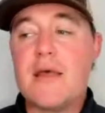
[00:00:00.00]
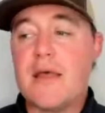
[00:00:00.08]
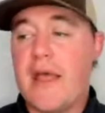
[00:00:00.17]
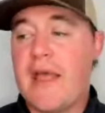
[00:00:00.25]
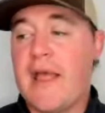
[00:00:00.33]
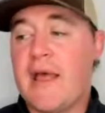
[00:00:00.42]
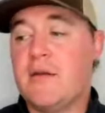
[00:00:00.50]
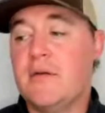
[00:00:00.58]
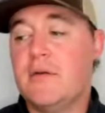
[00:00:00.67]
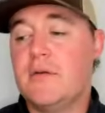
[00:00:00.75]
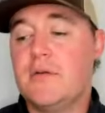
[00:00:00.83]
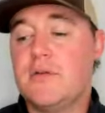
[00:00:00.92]
And
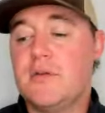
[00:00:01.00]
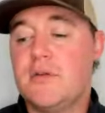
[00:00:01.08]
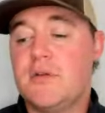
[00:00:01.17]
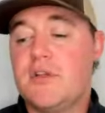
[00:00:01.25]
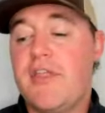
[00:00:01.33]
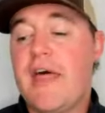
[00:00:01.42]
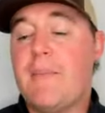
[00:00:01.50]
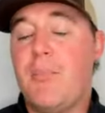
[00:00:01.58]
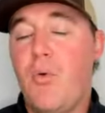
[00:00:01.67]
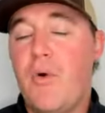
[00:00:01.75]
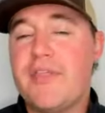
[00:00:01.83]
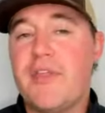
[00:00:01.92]
to that
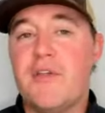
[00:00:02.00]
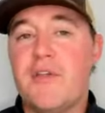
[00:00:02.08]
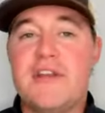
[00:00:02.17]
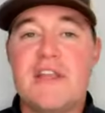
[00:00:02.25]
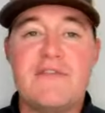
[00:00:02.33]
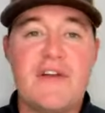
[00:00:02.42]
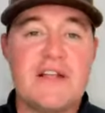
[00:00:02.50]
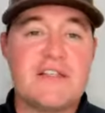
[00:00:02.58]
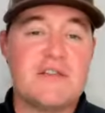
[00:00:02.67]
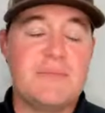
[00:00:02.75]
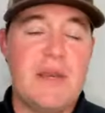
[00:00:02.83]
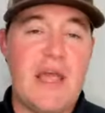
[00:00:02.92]
point, though, the defense has
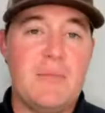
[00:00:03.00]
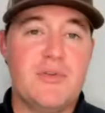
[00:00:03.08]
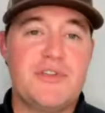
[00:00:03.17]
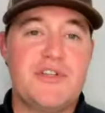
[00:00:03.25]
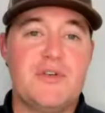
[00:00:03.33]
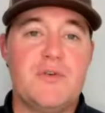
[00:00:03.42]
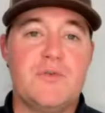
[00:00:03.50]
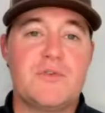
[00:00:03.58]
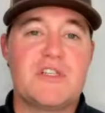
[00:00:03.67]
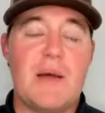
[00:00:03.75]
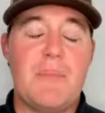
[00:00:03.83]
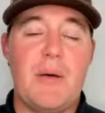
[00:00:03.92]
been able to
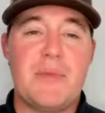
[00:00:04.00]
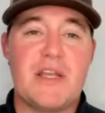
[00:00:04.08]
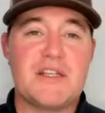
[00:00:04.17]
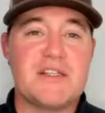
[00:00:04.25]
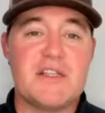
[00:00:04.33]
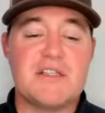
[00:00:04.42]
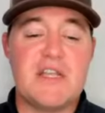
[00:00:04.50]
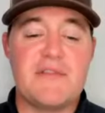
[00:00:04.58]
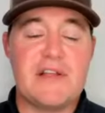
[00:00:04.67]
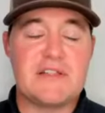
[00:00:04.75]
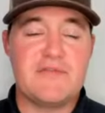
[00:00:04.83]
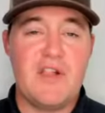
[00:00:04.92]
step up because of this
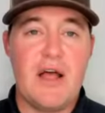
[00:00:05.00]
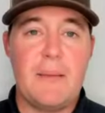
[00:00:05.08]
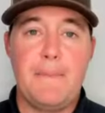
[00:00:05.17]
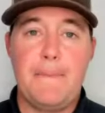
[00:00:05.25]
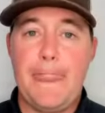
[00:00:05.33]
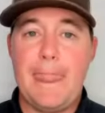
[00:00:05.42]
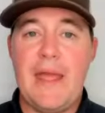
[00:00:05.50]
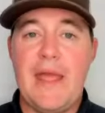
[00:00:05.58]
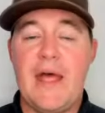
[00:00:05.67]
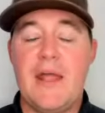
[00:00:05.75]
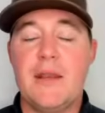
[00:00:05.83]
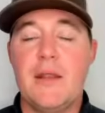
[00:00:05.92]
defense line.
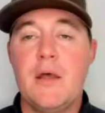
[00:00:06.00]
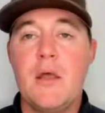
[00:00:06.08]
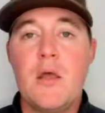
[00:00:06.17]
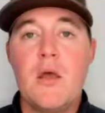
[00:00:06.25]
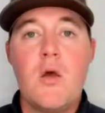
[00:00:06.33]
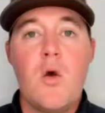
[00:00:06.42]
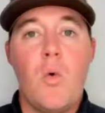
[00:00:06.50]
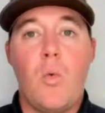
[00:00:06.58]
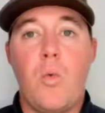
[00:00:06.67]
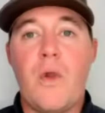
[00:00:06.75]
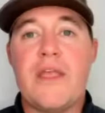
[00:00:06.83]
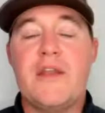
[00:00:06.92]
And
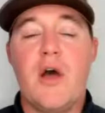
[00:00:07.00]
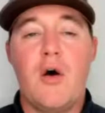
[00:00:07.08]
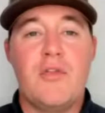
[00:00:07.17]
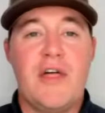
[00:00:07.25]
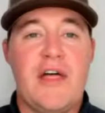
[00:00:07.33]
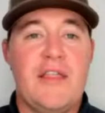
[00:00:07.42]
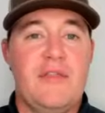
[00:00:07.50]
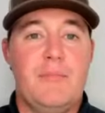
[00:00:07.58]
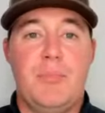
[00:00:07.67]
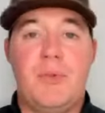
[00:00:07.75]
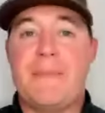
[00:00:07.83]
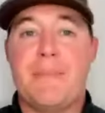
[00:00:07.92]
we know that
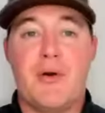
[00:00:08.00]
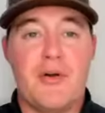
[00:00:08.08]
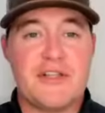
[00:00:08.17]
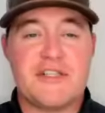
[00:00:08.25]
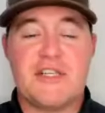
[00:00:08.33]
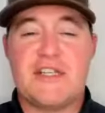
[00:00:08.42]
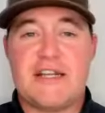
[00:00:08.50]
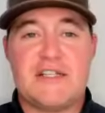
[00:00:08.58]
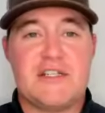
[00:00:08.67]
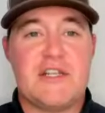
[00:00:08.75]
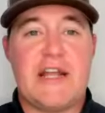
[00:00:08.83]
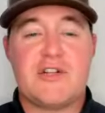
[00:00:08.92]
Blake Burris, the Texas
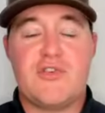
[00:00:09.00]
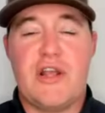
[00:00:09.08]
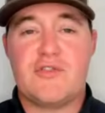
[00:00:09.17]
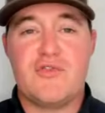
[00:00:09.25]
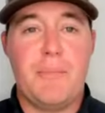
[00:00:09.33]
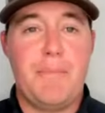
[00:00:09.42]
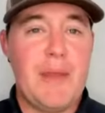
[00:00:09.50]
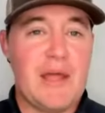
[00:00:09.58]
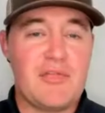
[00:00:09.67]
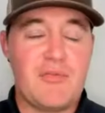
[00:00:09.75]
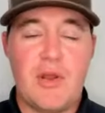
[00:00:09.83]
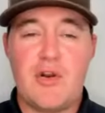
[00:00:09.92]
Tech transfer, the big
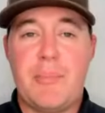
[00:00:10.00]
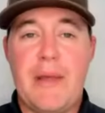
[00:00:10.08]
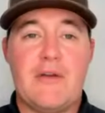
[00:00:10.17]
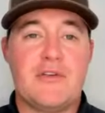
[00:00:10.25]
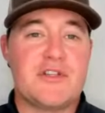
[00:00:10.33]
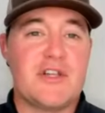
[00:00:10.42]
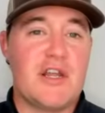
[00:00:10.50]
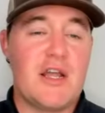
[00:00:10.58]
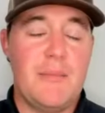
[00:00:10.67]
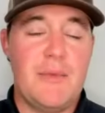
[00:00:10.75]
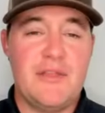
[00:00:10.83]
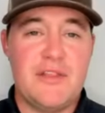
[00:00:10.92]
300 pounder, is going to
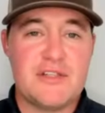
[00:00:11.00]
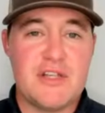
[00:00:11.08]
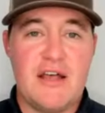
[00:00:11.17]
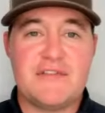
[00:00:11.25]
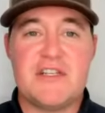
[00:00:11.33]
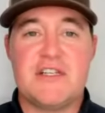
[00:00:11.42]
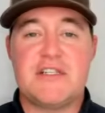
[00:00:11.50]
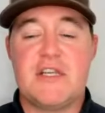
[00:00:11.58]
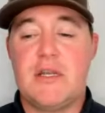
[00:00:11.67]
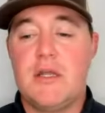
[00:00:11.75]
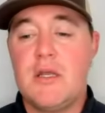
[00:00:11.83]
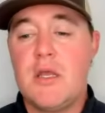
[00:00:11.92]
come in this offseason.